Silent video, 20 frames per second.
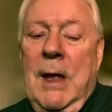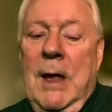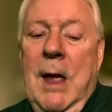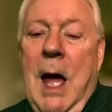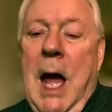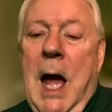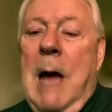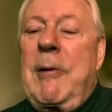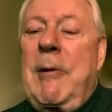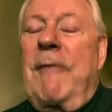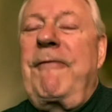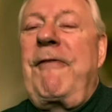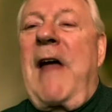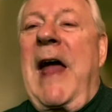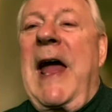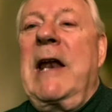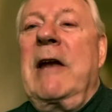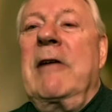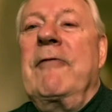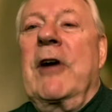I'm a
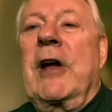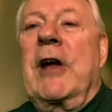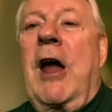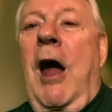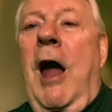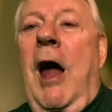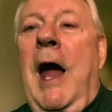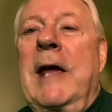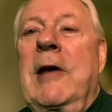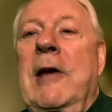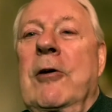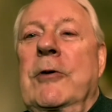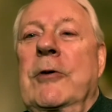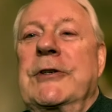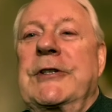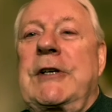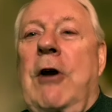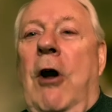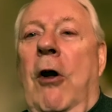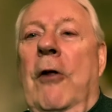fan of a guy who
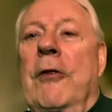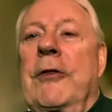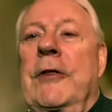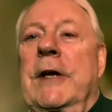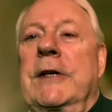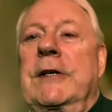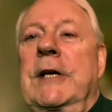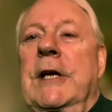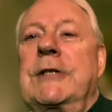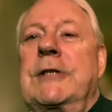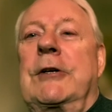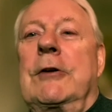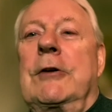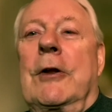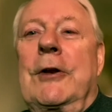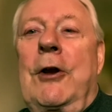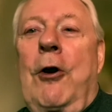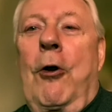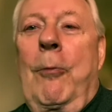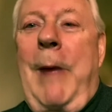is called the
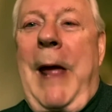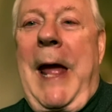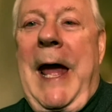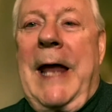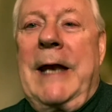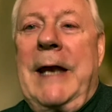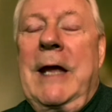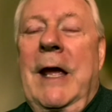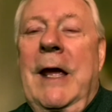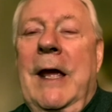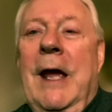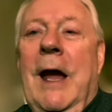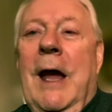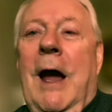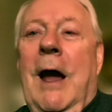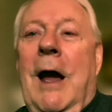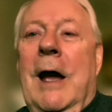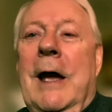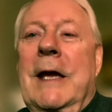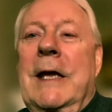digital nomad.
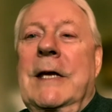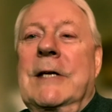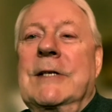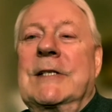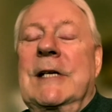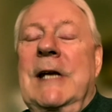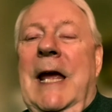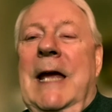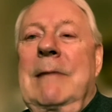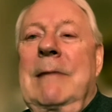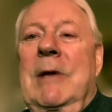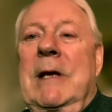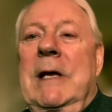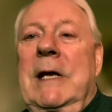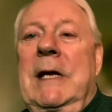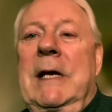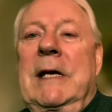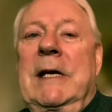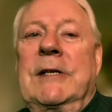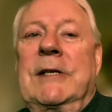His name
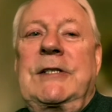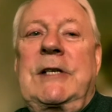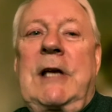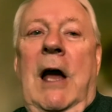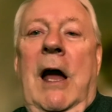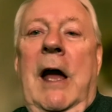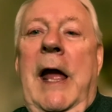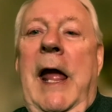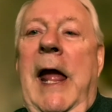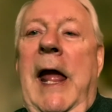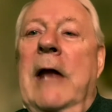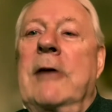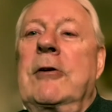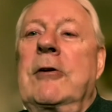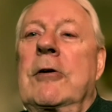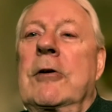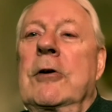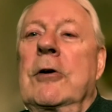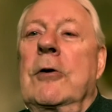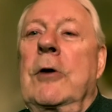is
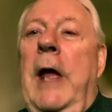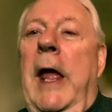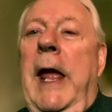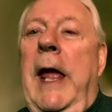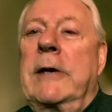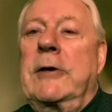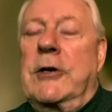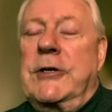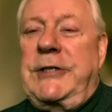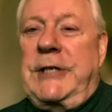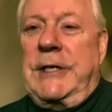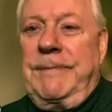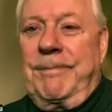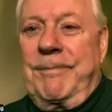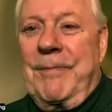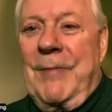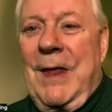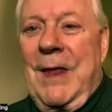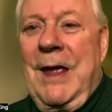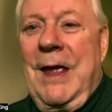Andrew Henderson,
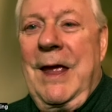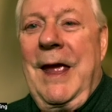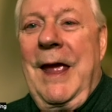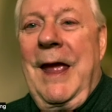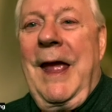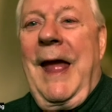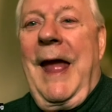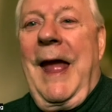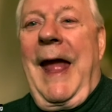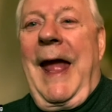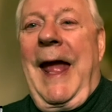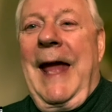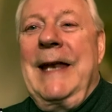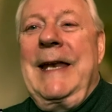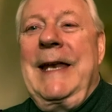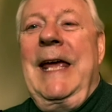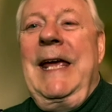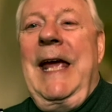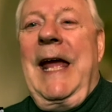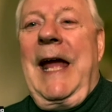
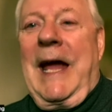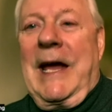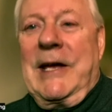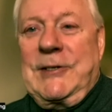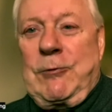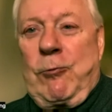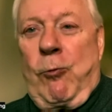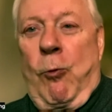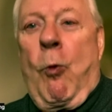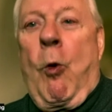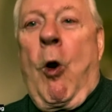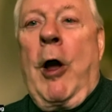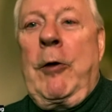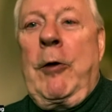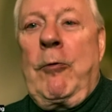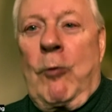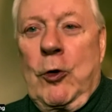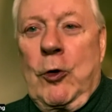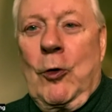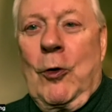and he has one
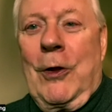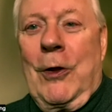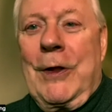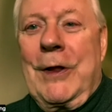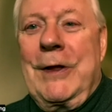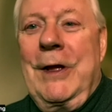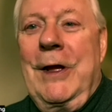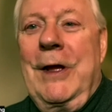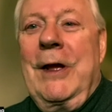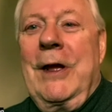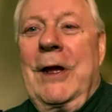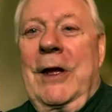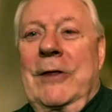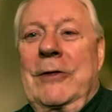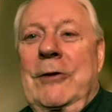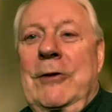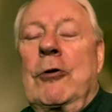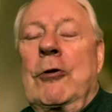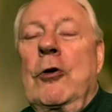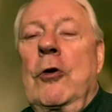rule, and
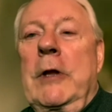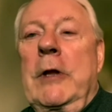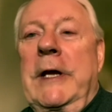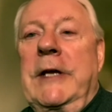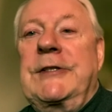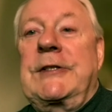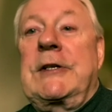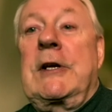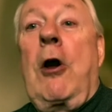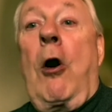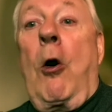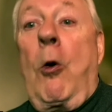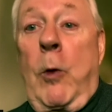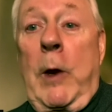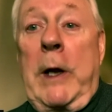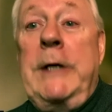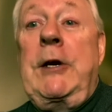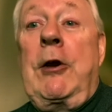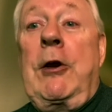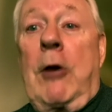the rule is go
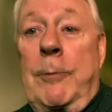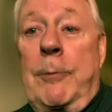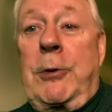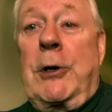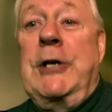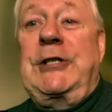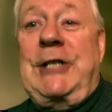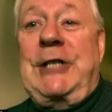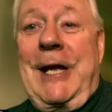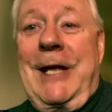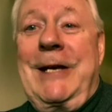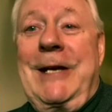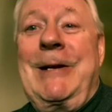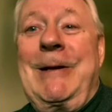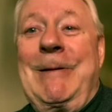where you're appreciated.